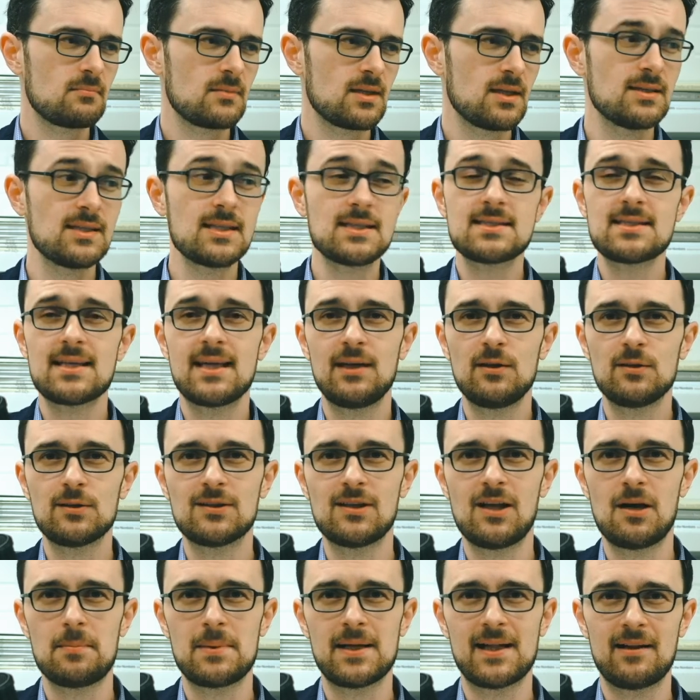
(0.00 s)
This is the hill
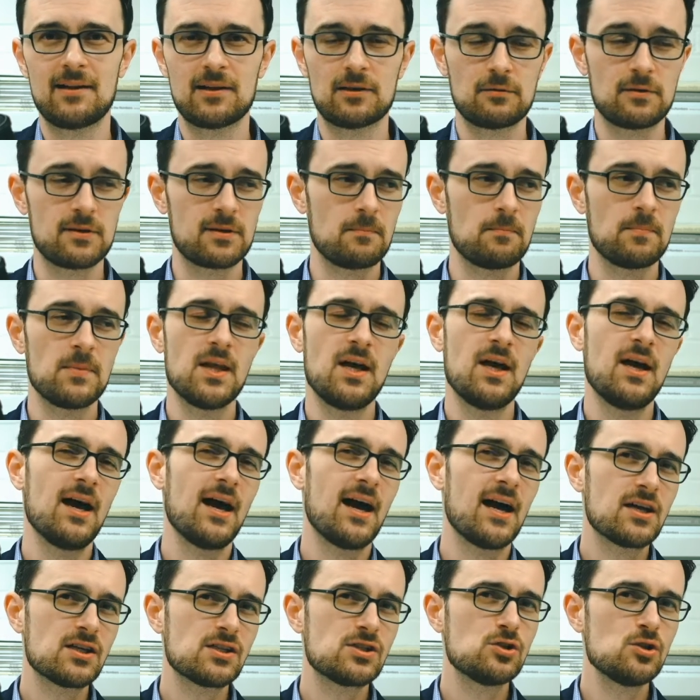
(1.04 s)
climbing algorithm.
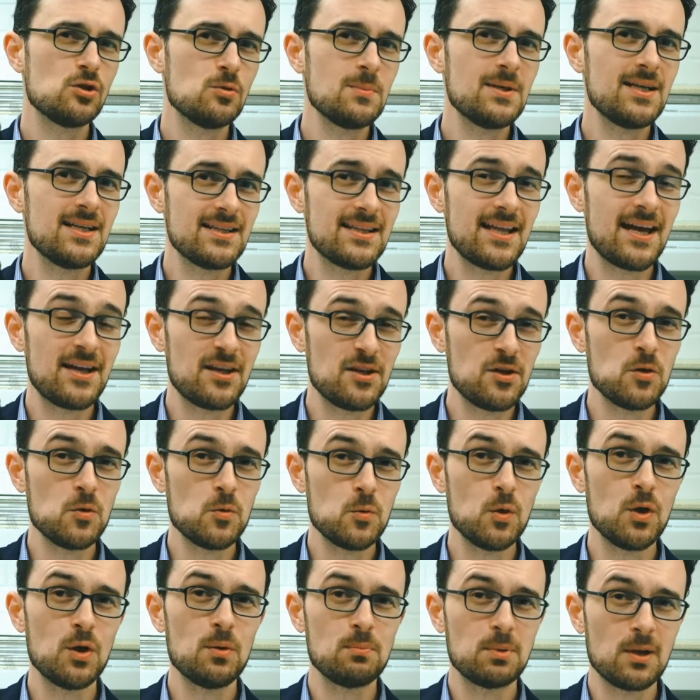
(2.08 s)
Assuming that you
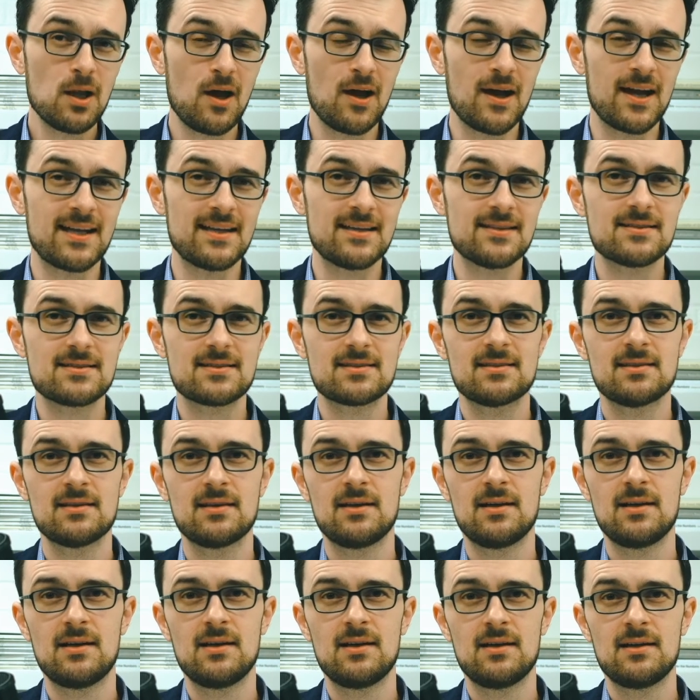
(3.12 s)
were blind
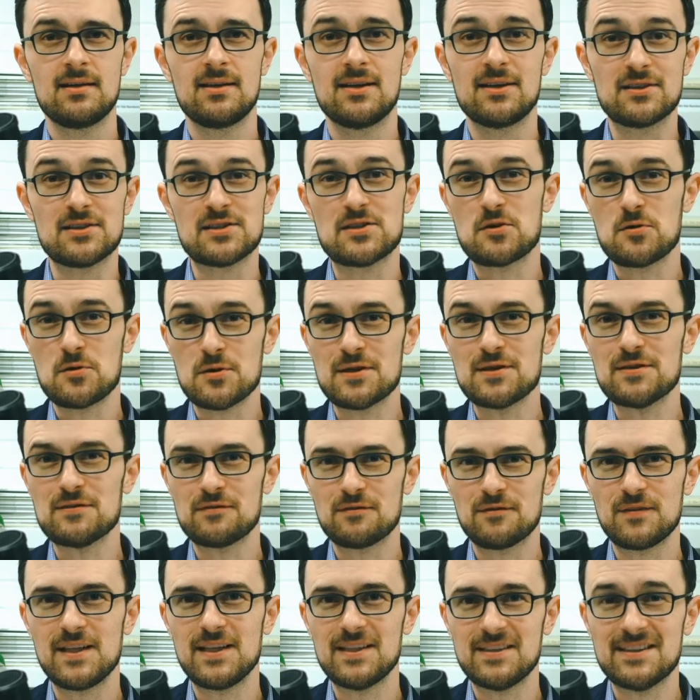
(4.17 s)
and couldn't
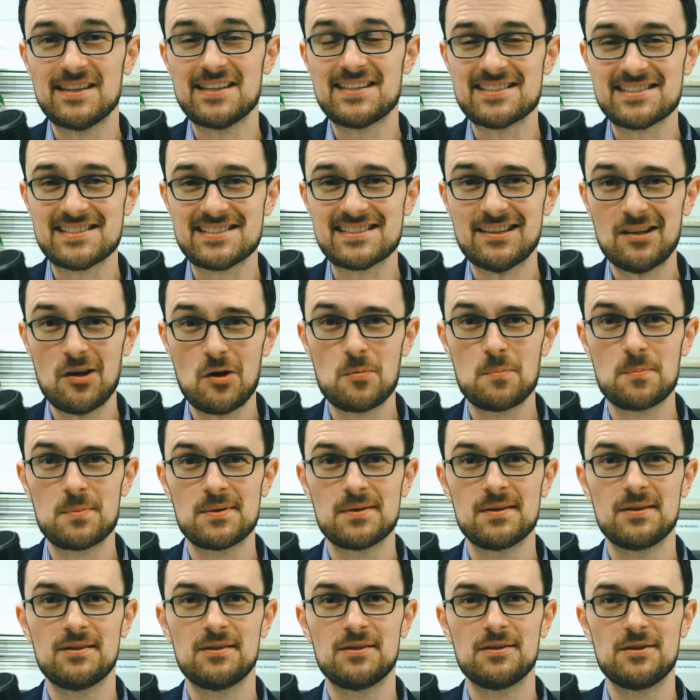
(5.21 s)
feel the slope
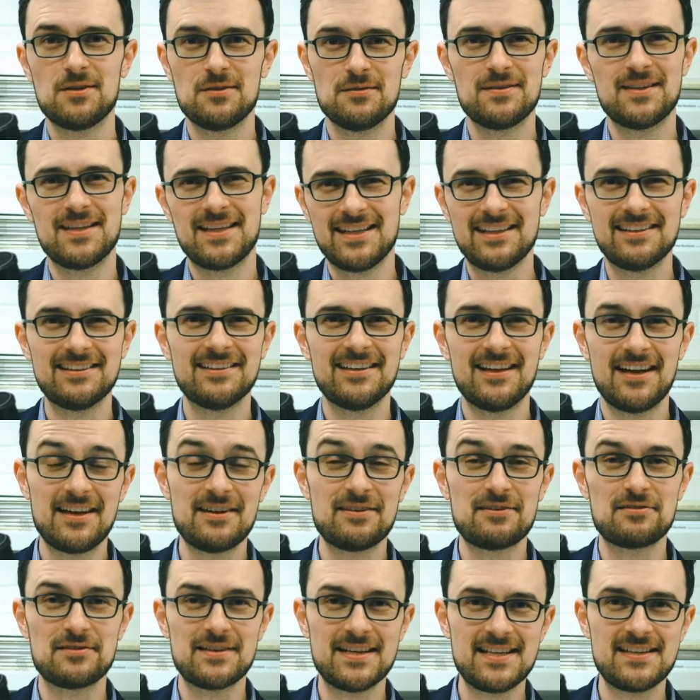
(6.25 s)
of the hill
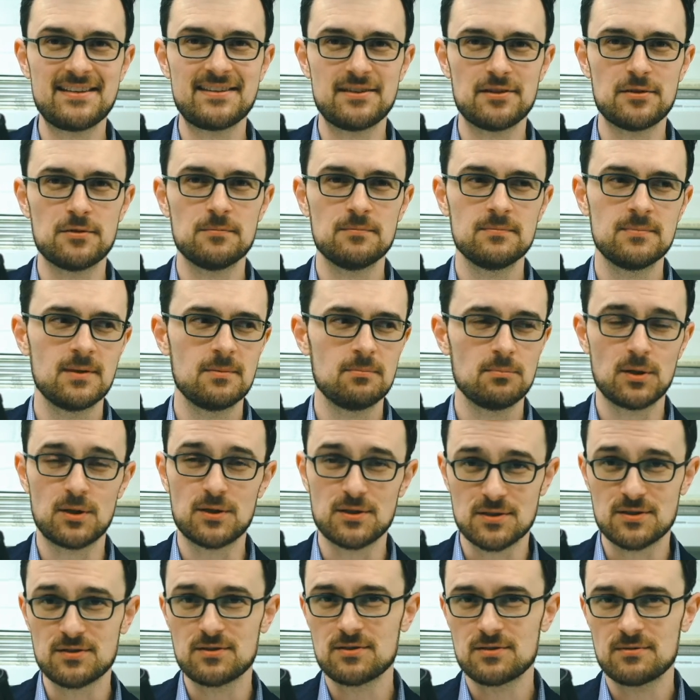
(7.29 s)
underneath you,
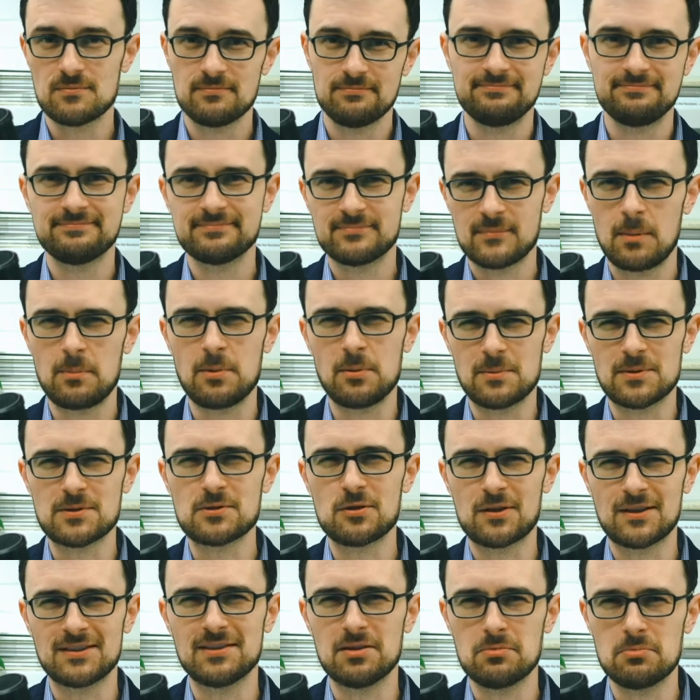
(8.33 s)
because, I mean, we'll
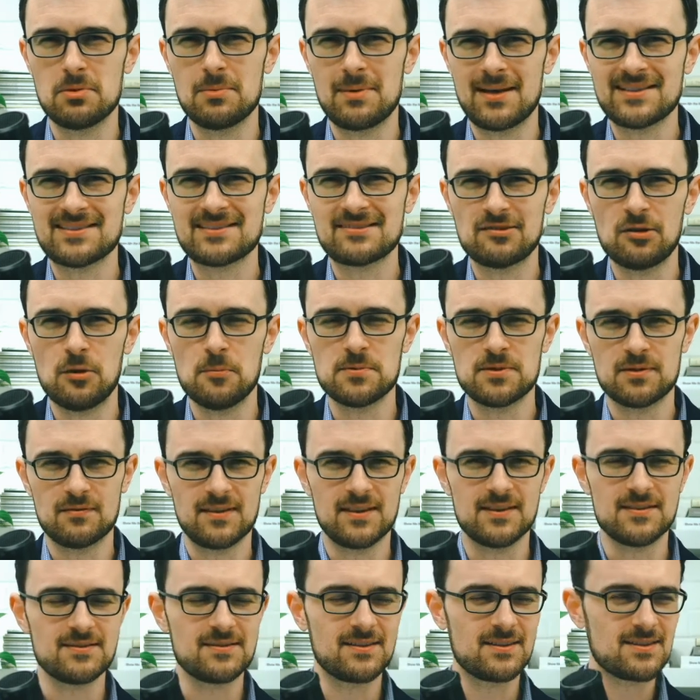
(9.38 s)
talk a little bit about slopes of
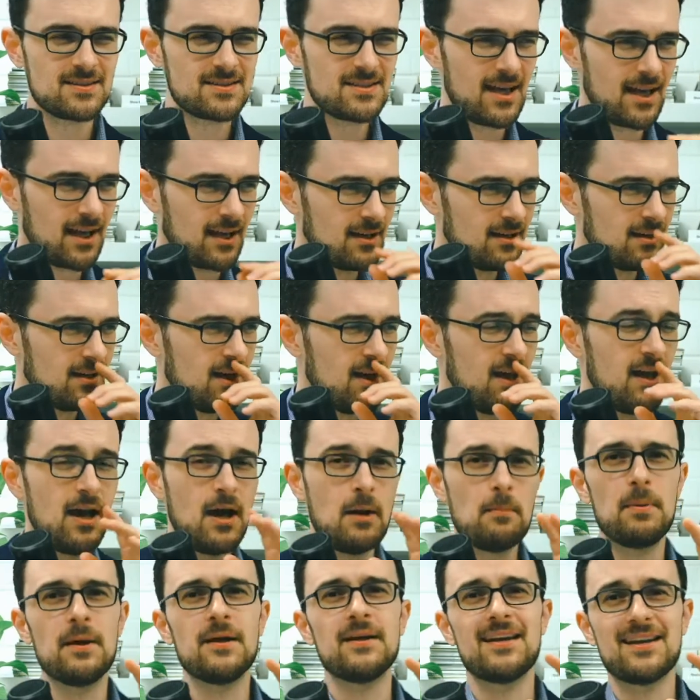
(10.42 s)
hills in a second,
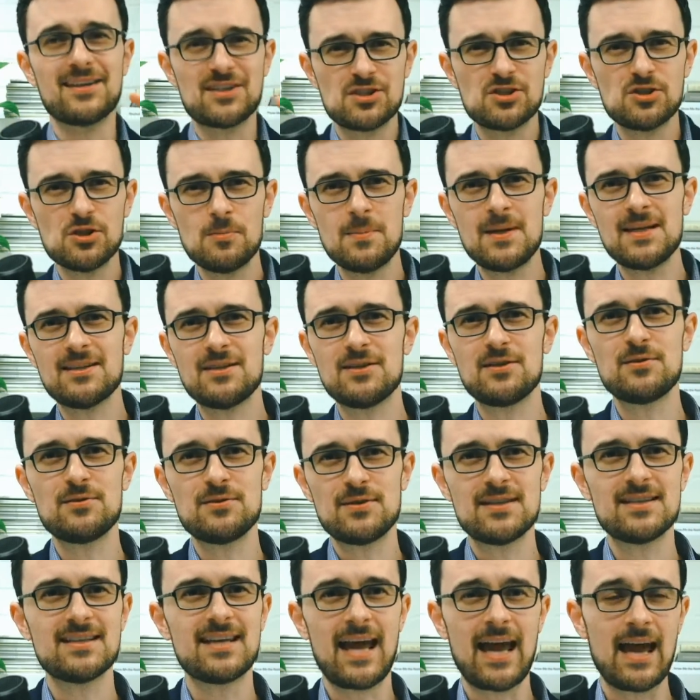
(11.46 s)
but assuming that you
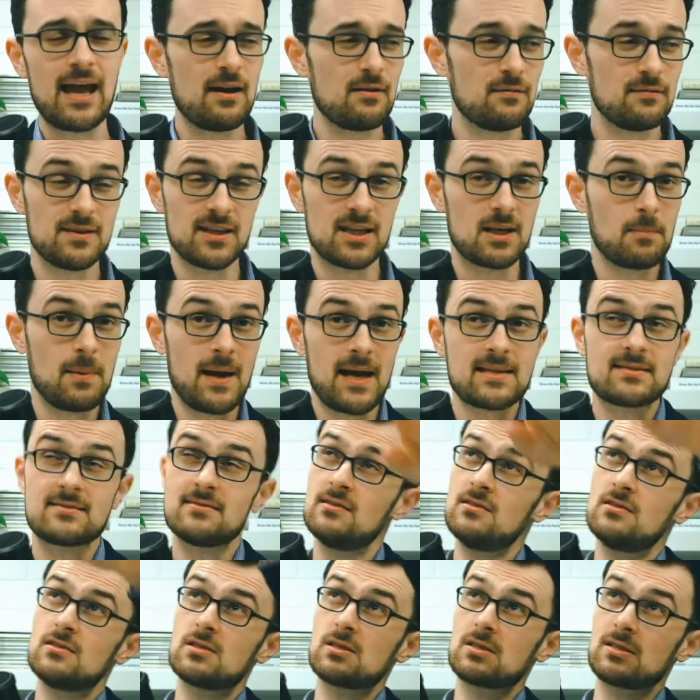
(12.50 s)
didn't have the
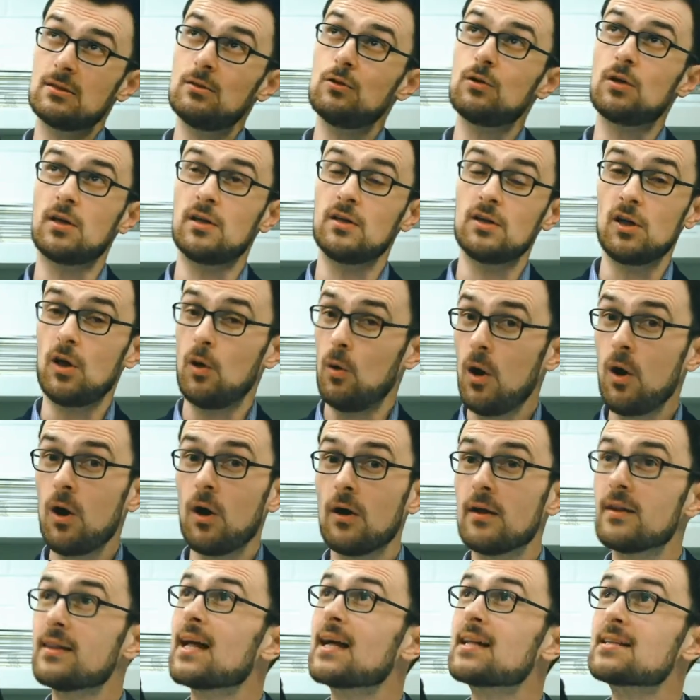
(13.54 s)
capacity to just look and go,
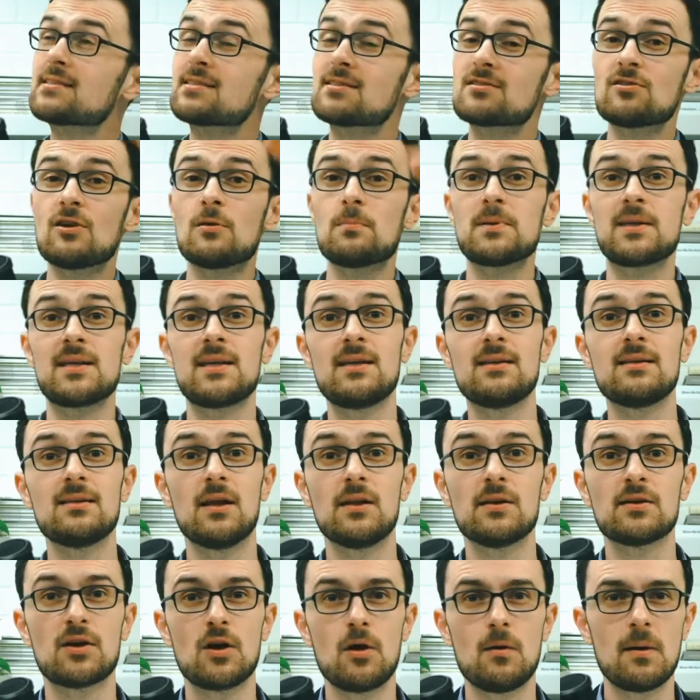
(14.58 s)
oh, that's the top of the hill,
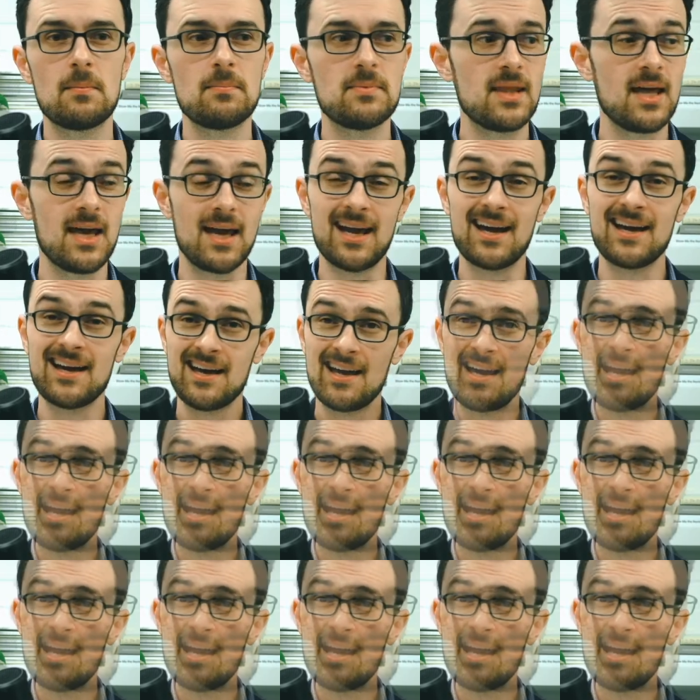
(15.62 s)
I'll go up there.